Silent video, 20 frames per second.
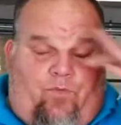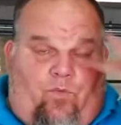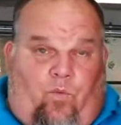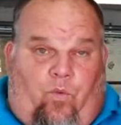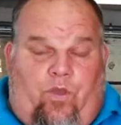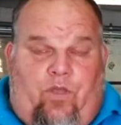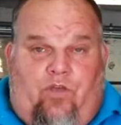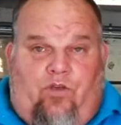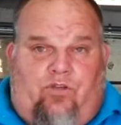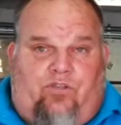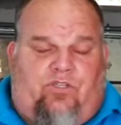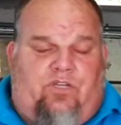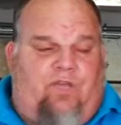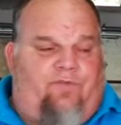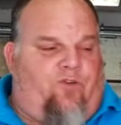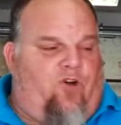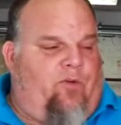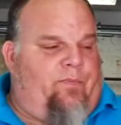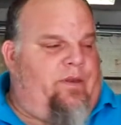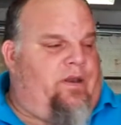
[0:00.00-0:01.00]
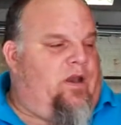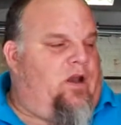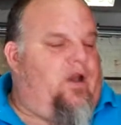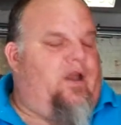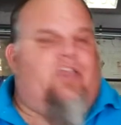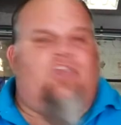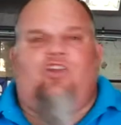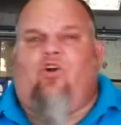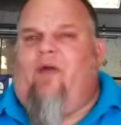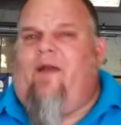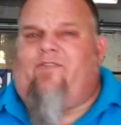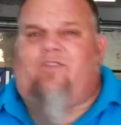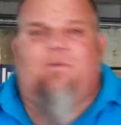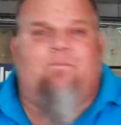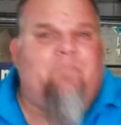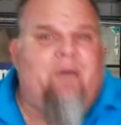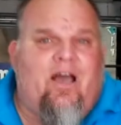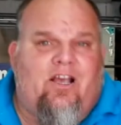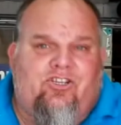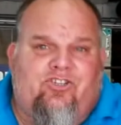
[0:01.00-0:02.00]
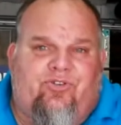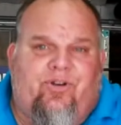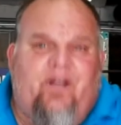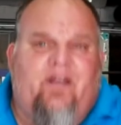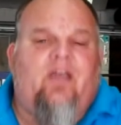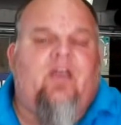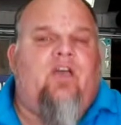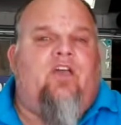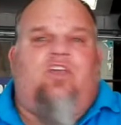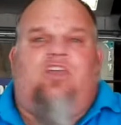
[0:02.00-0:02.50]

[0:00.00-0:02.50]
We use Seafoam in there. You don't have to measure it.